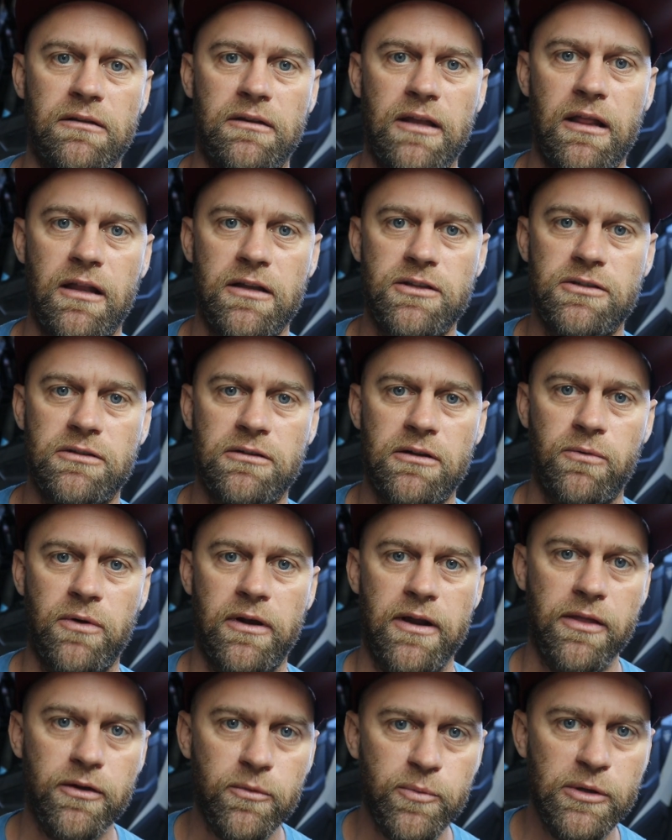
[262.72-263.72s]
they let you know
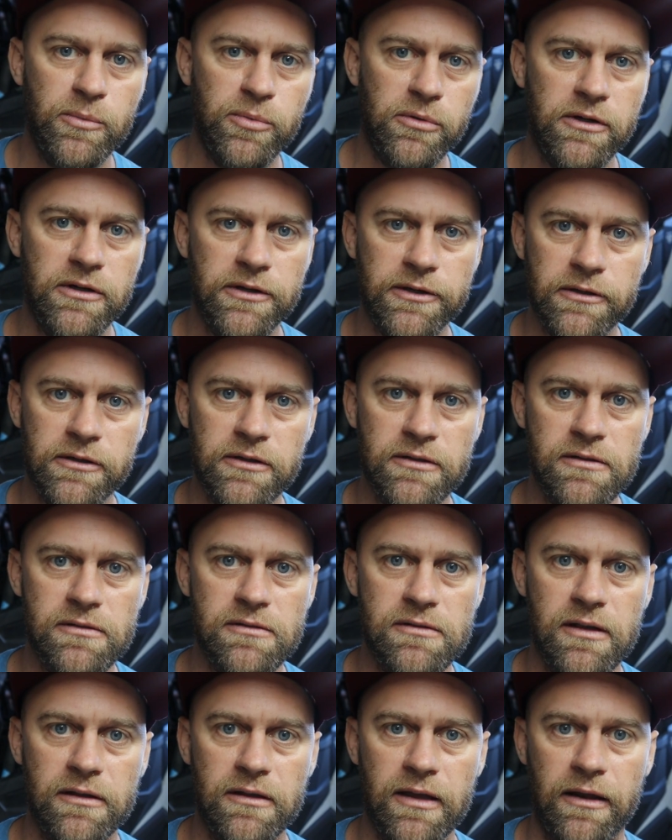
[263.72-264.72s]
what other people are
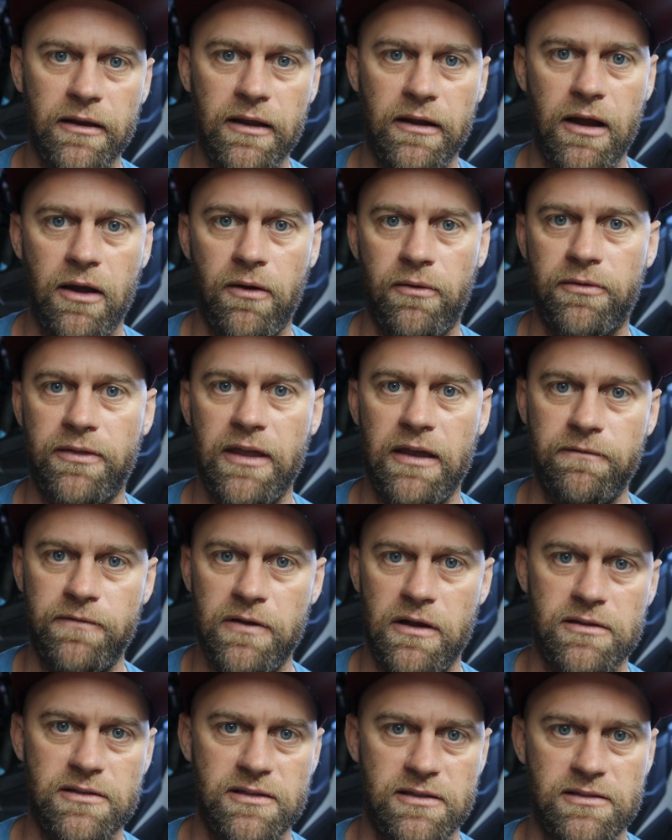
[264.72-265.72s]
doing and how they
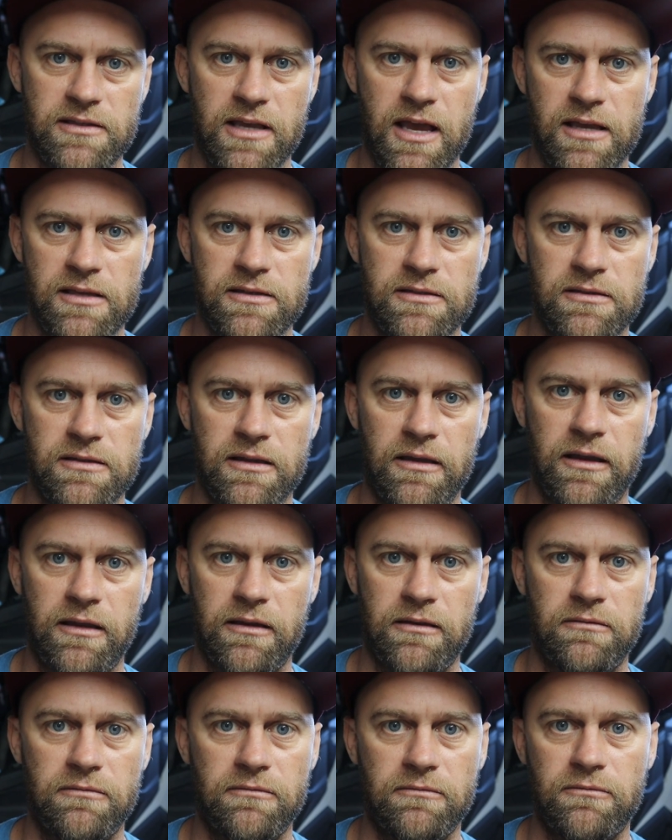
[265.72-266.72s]
found success
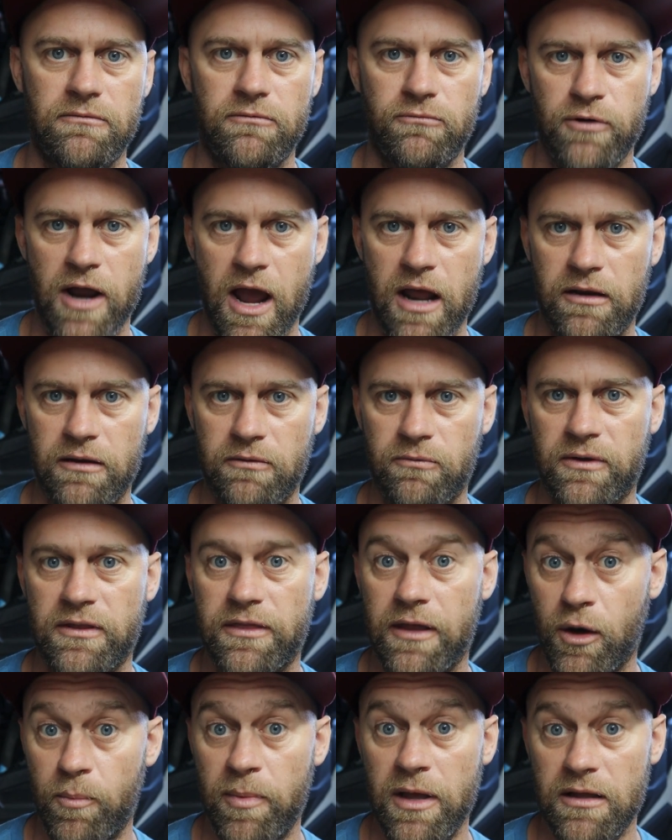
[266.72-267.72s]
in riding
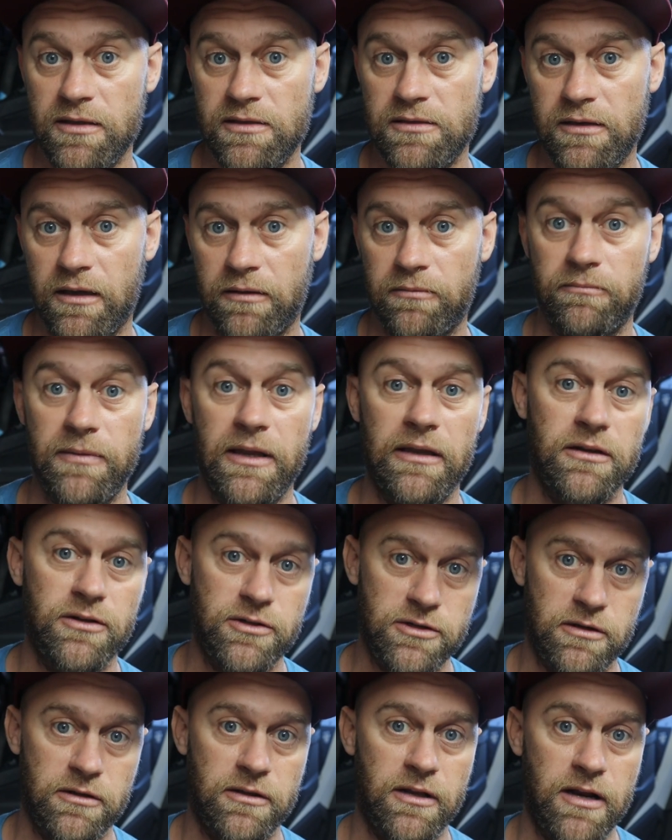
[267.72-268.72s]
with their belts and
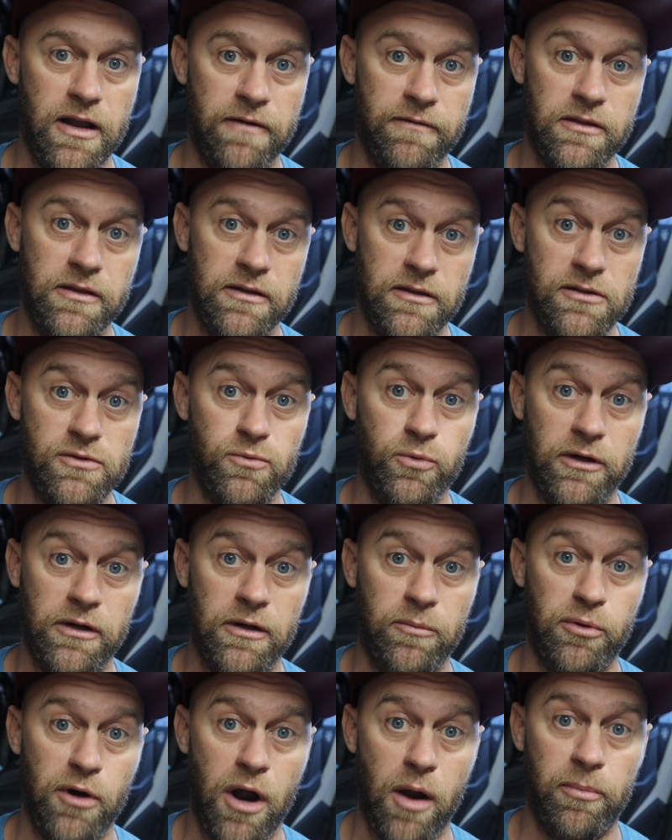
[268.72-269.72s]
making sure that everything is
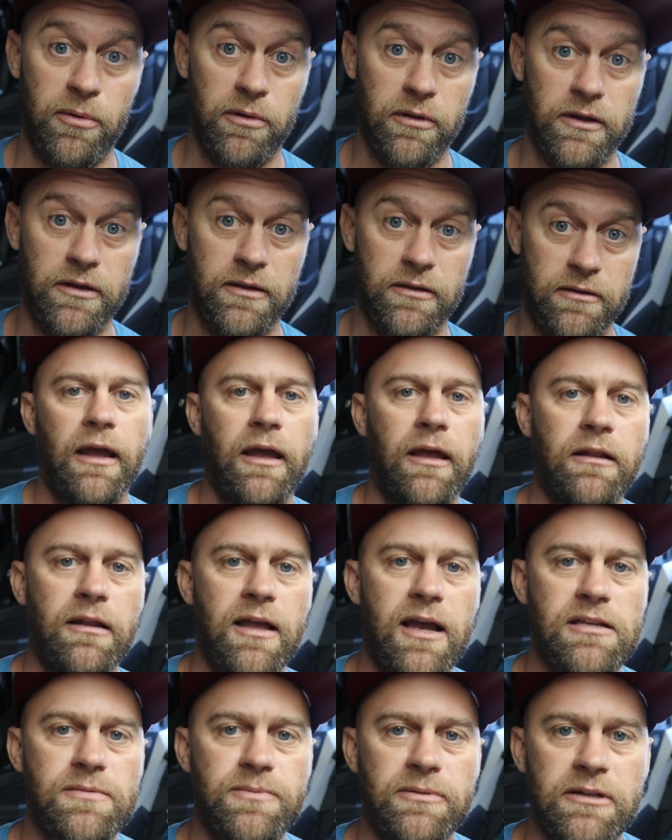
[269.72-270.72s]
working properly. And
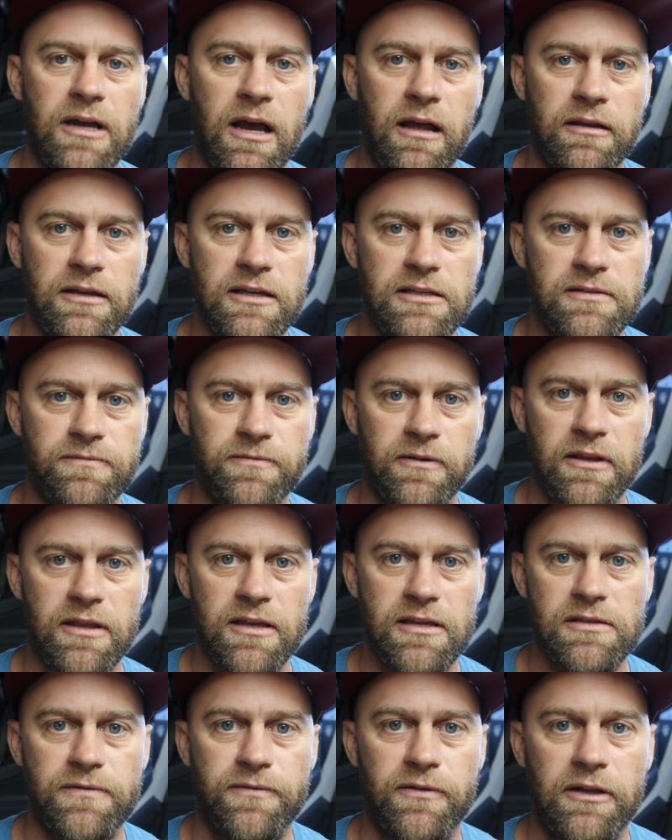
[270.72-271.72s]
last but not least for
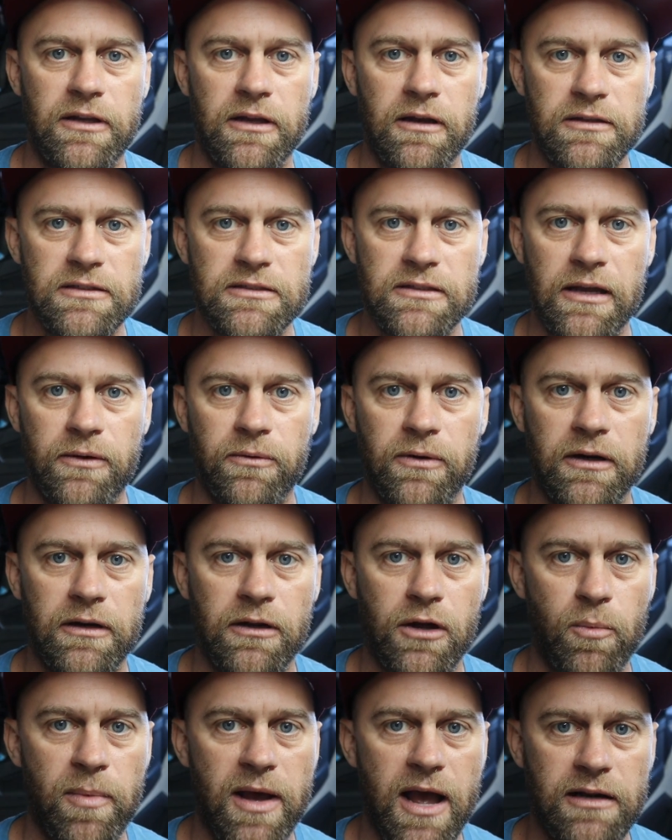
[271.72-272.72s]
this video today, we're
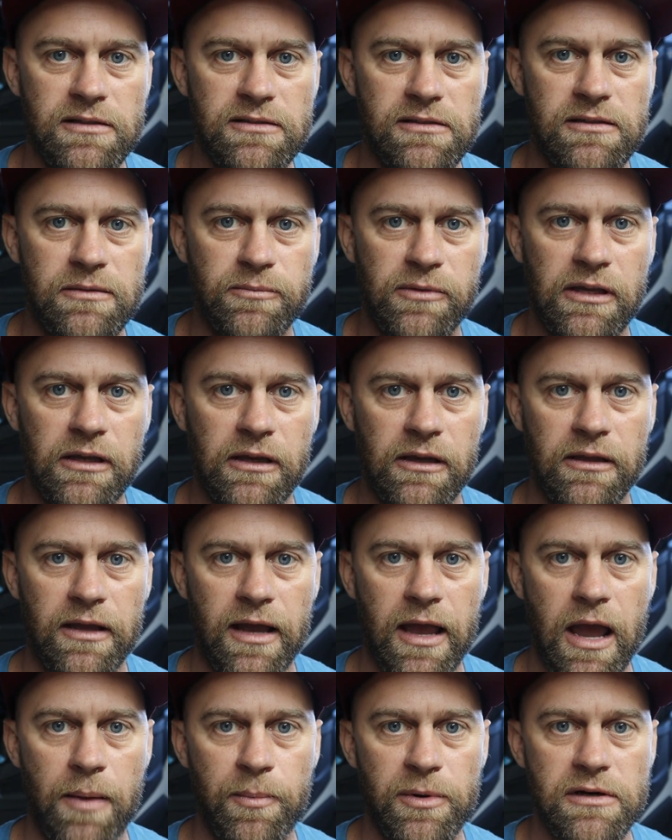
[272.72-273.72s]
gonna go back to some King of
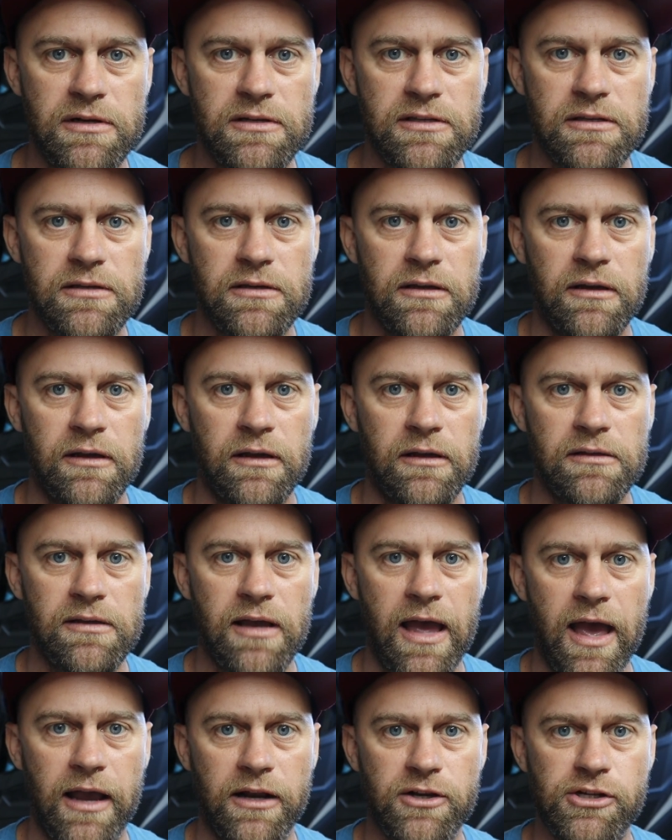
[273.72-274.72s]
the Hammers
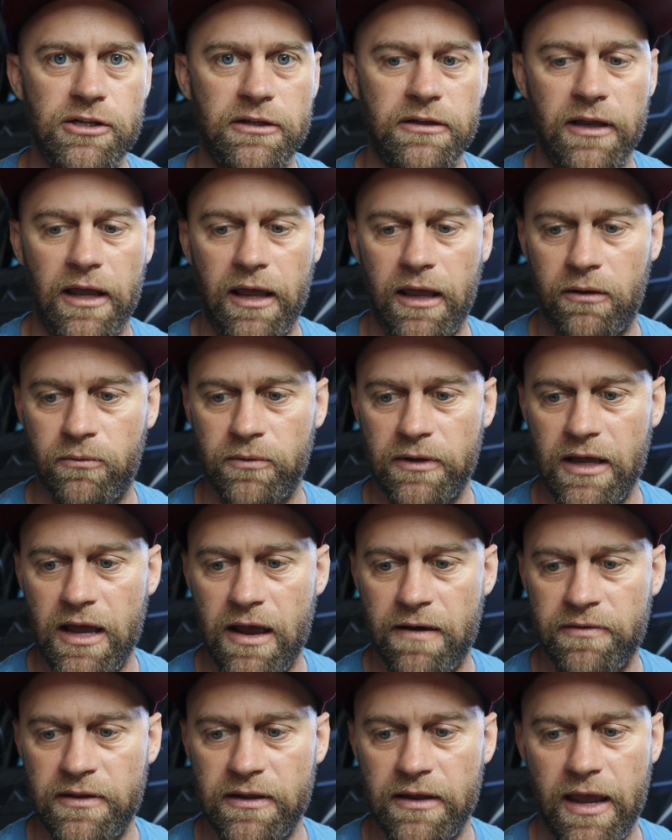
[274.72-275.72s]
action, and we
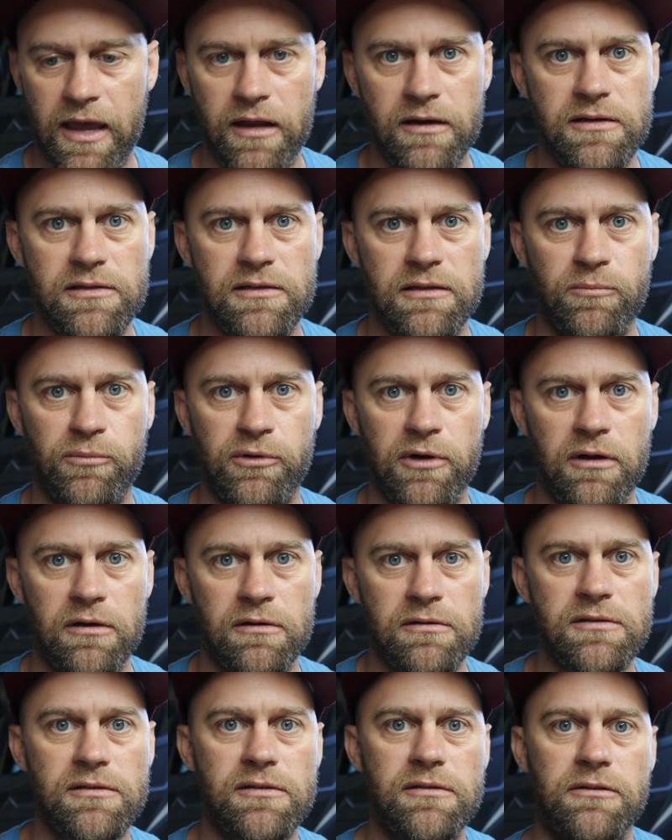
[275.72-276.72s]
have the Anderson
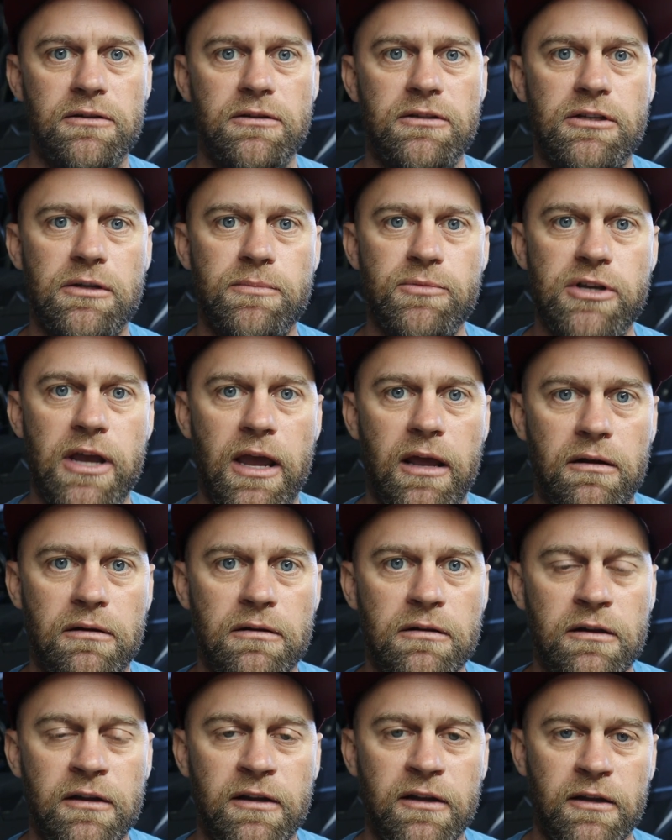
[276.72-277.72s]
Bros YouTube
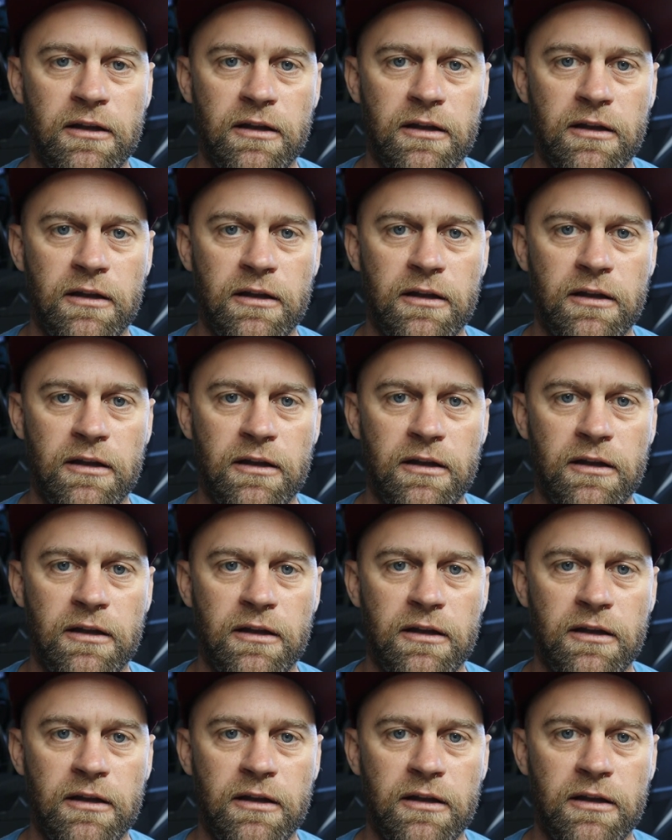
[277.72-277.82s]
channel.